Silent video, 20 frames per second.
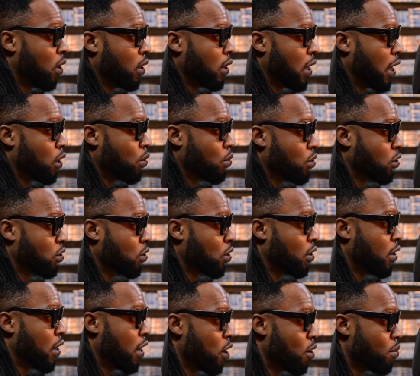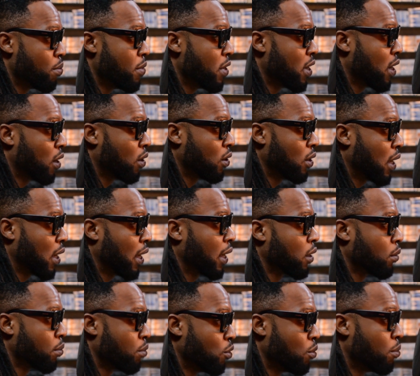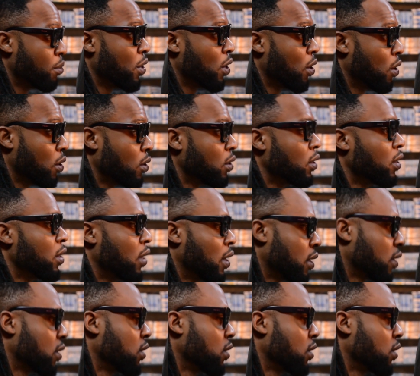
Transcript: like he was gonna help me out, like put me on with that,